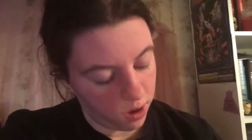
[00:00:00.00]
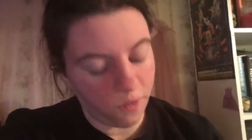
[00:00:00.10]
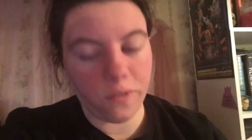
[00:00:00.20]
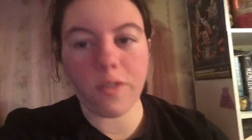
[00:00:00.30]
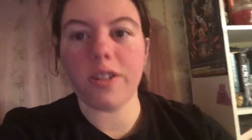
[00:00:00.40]

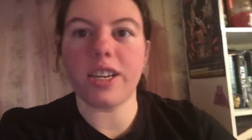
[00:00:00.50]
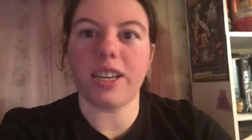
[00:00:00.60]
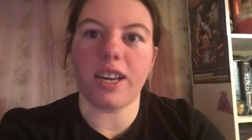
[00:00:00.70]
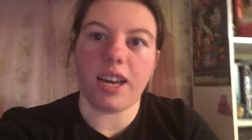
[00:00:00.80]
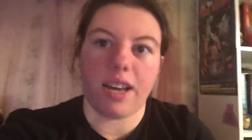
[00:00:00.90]

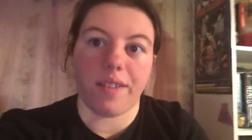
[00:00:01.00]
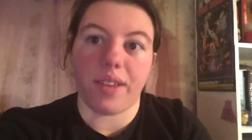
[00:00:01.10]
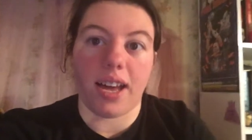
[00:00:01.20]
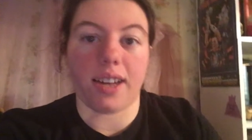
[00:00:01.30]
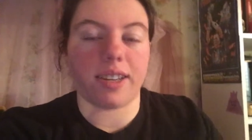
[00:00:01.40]
40 of
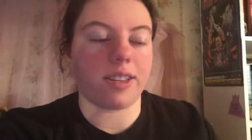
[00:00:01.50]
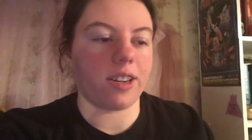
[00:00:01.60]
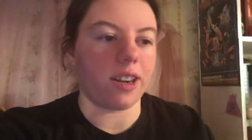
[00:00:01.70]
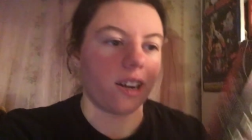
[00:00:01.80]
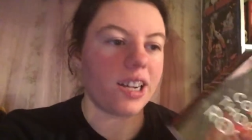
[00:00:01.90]

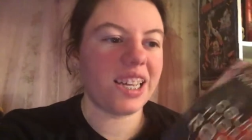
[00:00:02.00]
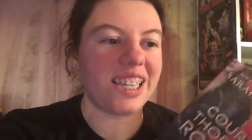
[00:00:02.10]
ACOTAR